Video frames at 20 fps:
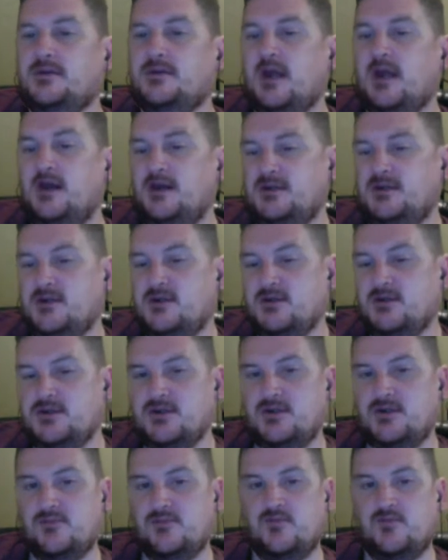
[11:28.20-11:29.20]
So let's do
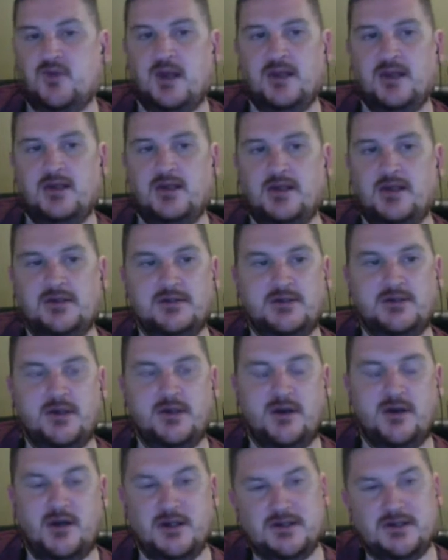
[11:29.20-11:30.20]
some ratings,
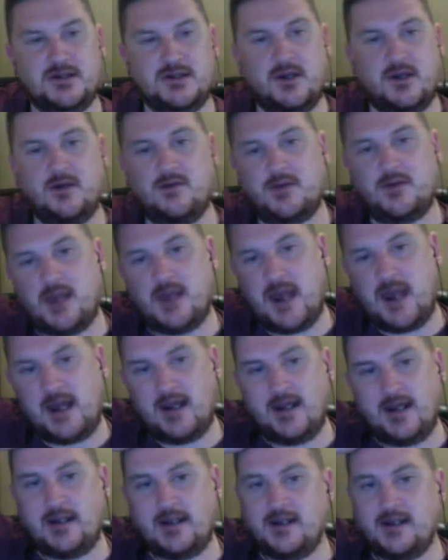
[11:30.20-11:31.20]
guys. So
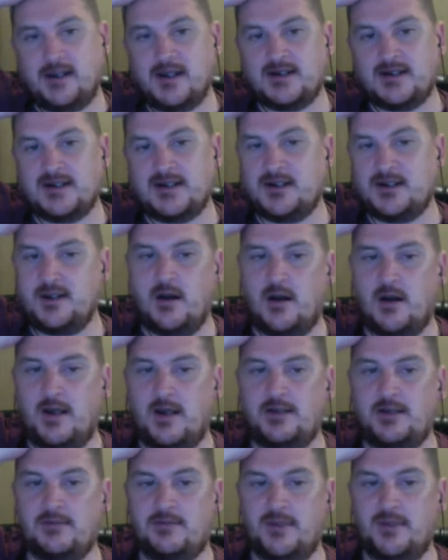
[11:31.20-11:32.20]
Ali gets a
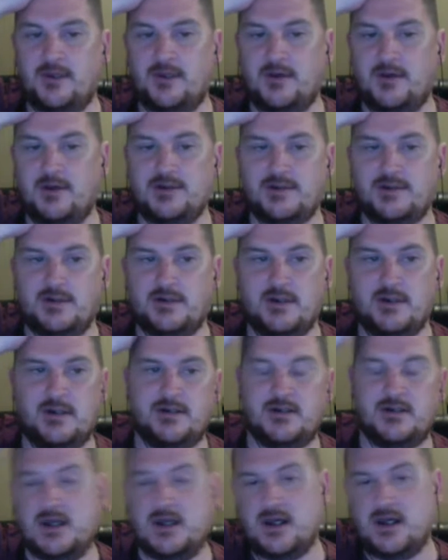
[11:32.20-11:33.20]
9 because
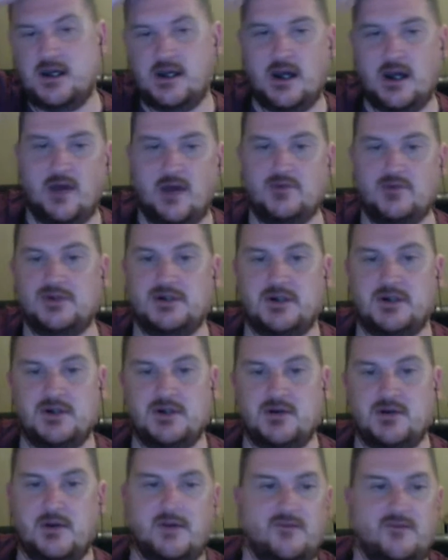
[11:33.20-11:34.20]
none of the goals he
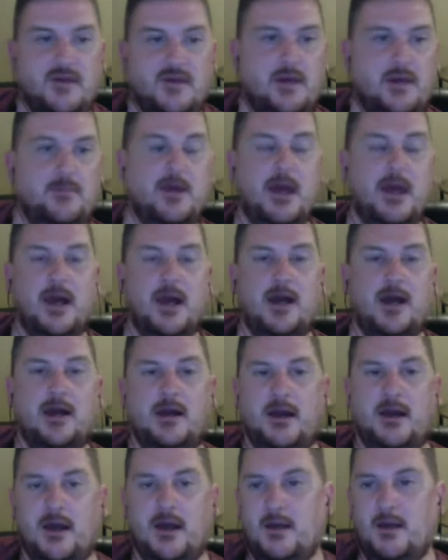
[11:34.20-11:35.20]
could do anything
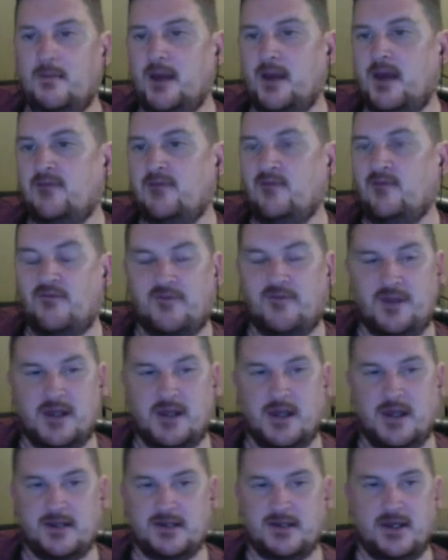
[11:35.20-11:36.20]
about, but
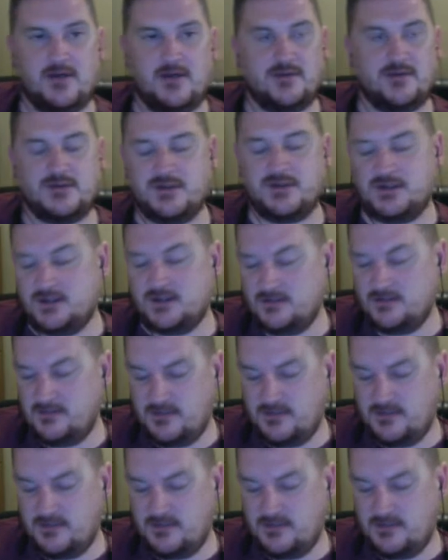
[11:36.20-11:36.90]
everything else, his